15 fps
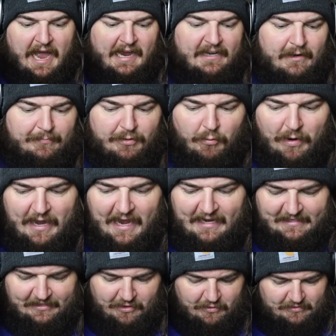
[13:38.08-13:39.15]
I ended up, the way I
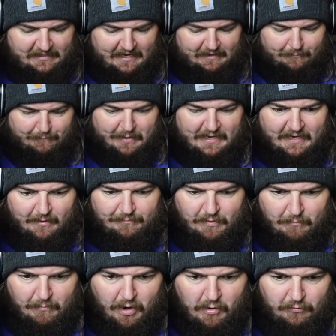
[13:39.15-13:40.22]
had to do is I had to pick up
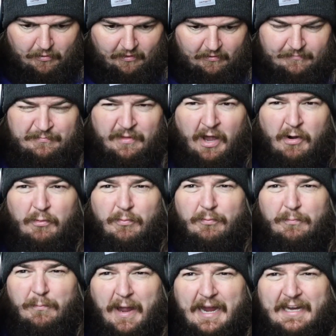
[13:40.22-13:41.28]
the motor, the whole
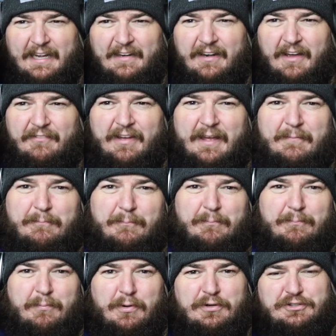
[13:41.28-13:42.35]
back end of it, and
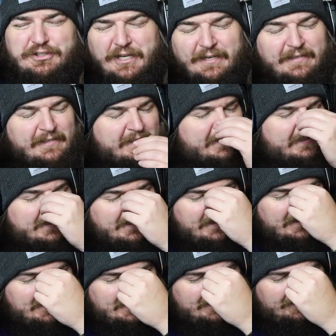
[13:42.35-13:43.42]
push it.
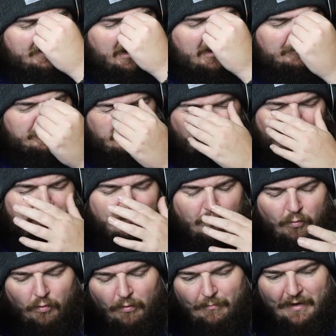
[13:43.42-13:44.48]
God, it was rough. It
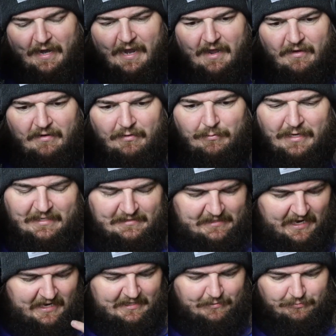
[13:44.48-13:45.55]
wore me out. My
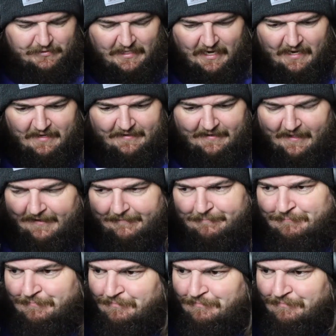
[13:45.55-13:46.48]
anxiety was high. And, like,